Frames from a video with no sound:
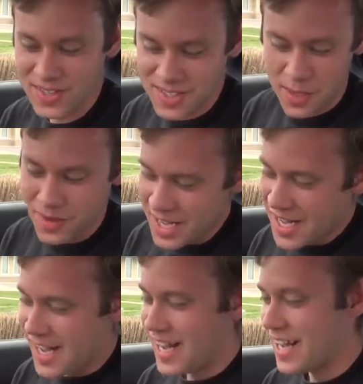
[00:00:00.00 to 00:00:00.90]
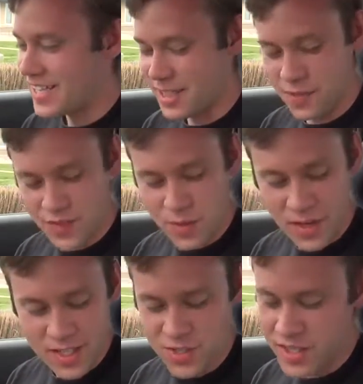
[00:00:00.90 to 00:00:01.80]
So, you know, if you
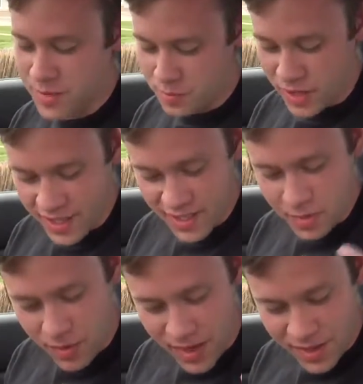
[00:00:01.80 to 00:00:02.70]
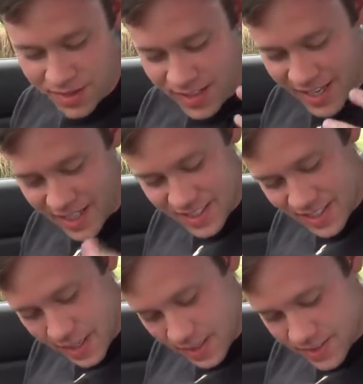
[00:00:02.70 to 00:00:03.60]
want a drink, bring it in a bottle, and
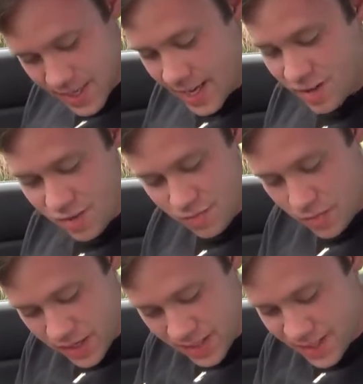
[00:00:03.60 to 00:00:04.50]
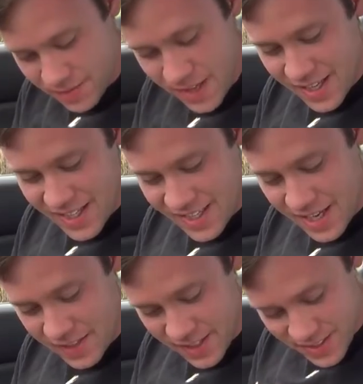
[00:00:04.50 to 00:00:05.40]
that's that. But,
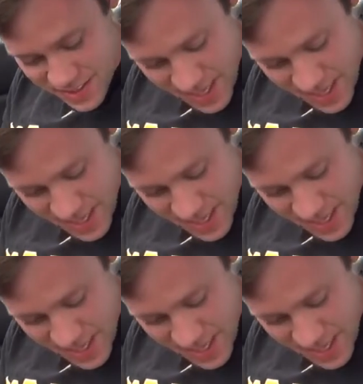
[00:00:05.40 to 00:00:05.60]
yeah, there's